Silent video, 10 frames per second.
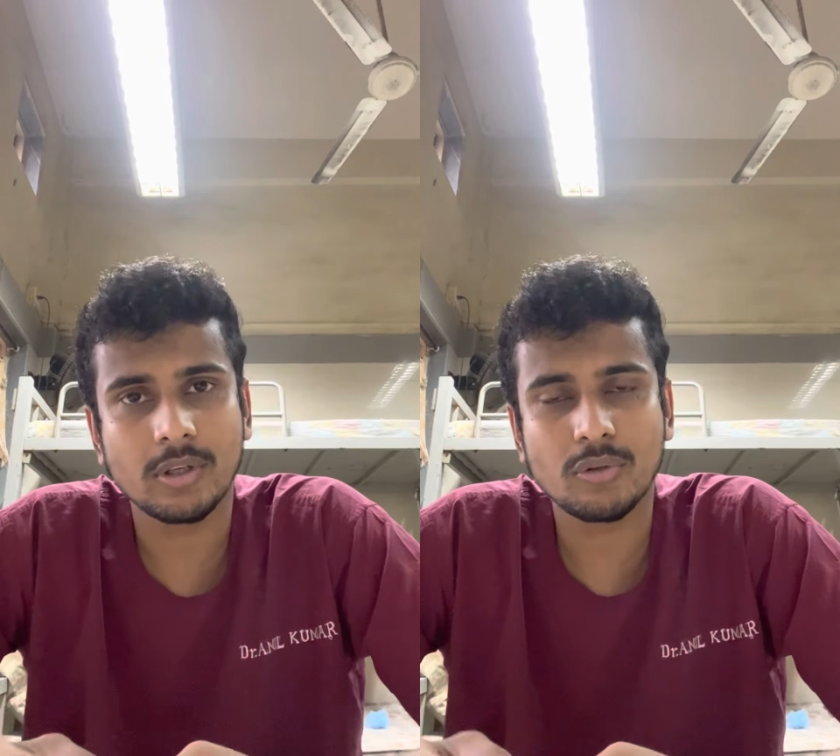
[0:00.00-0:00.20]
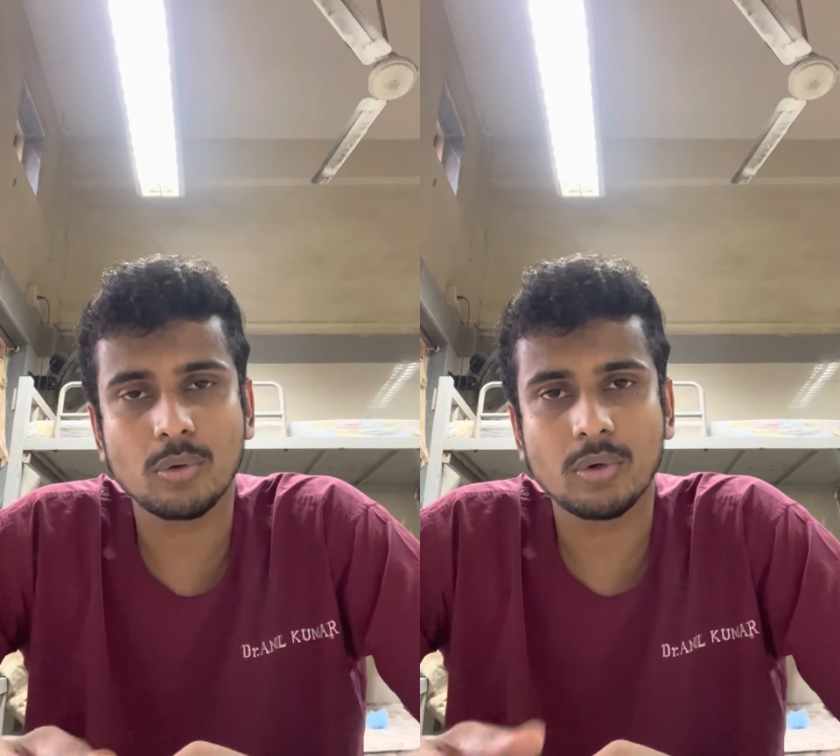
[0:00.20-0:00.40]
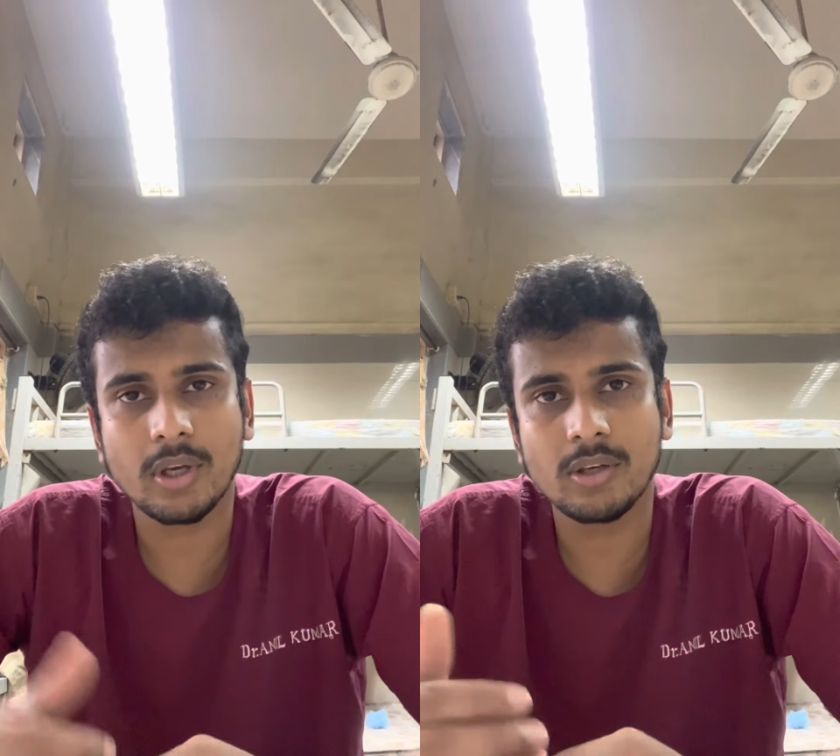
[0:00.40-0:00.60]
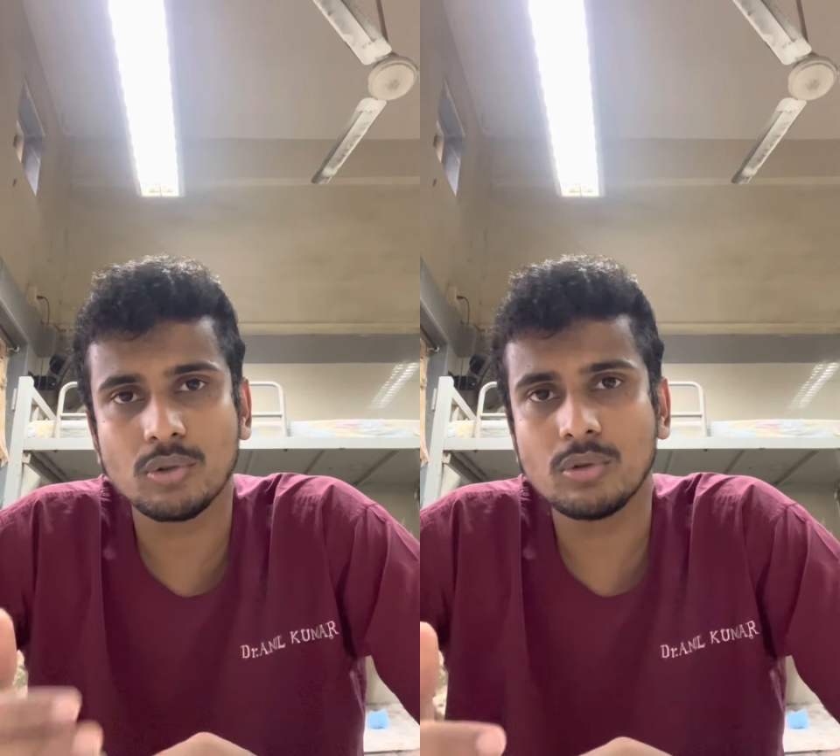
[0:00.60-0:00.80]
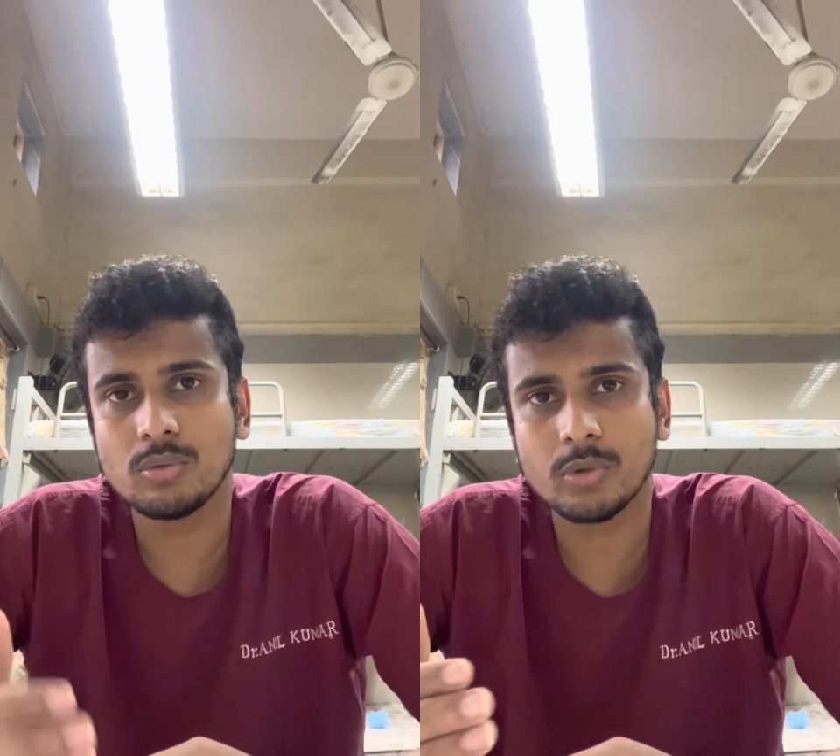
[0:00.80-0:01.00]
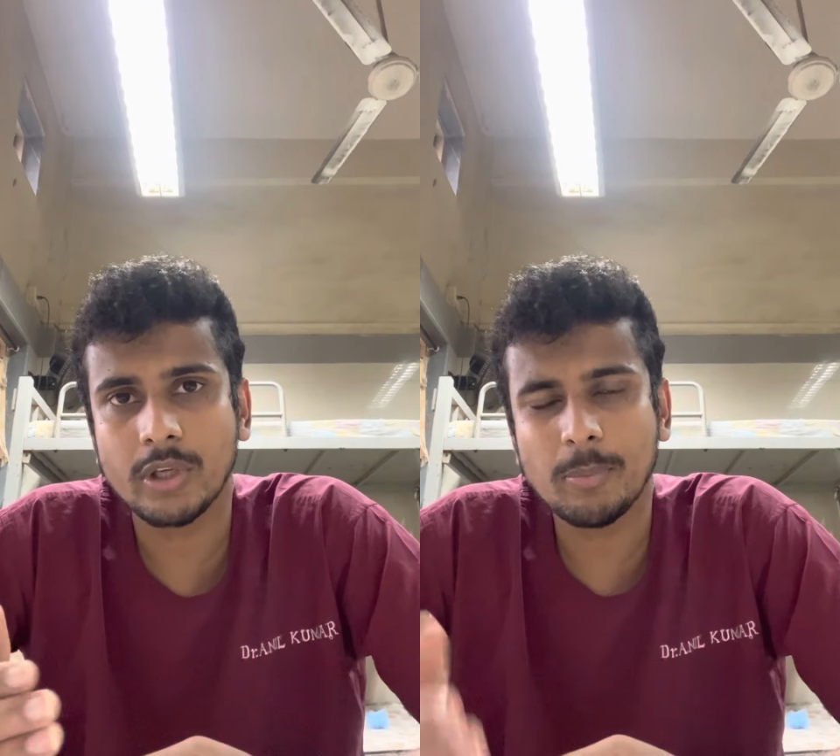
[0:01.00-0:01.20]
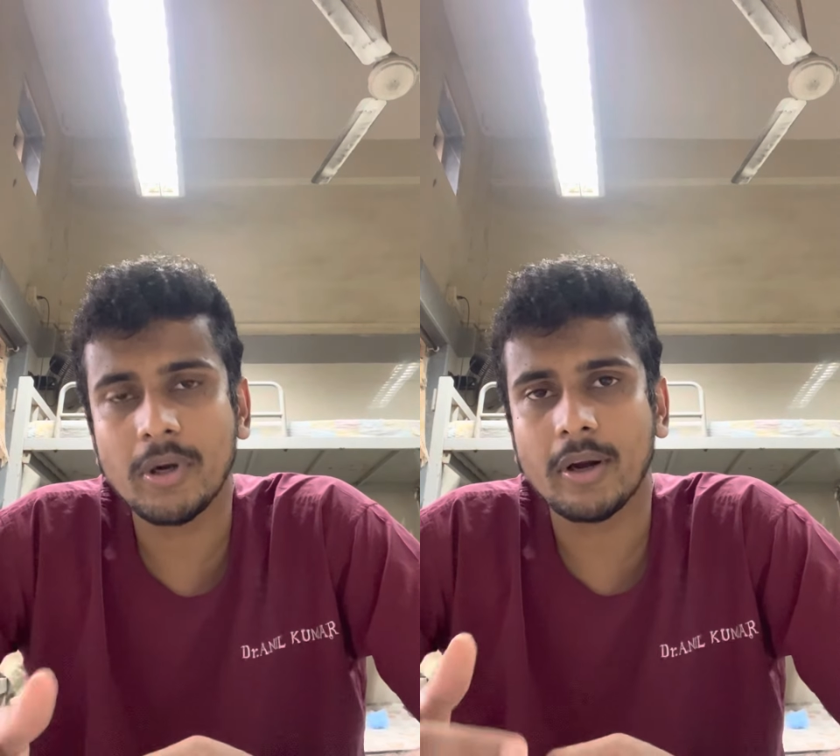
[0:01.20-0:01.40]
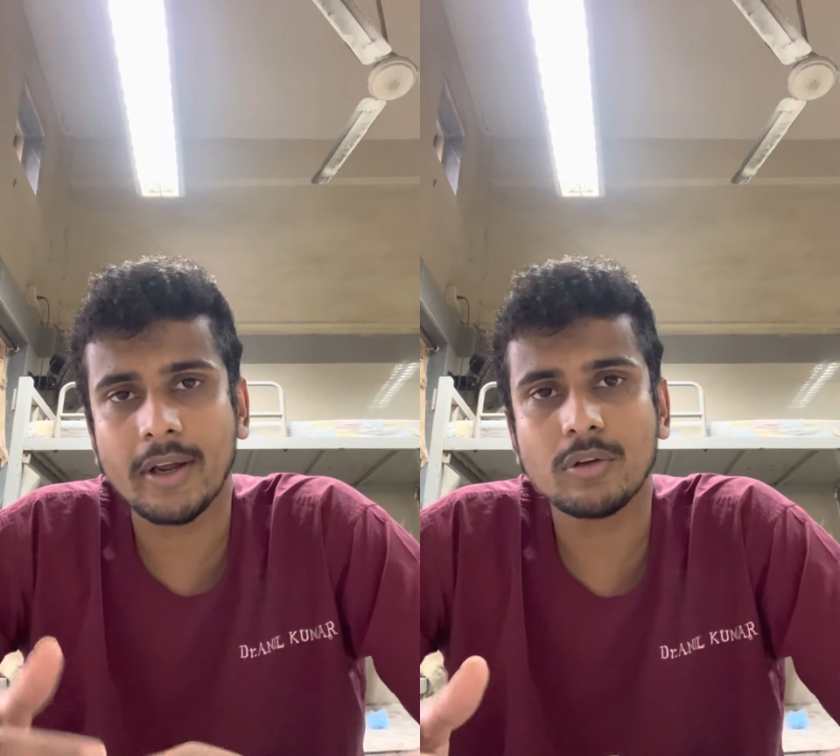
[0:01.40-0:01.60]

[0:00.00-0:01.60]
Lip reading: So you can keep a track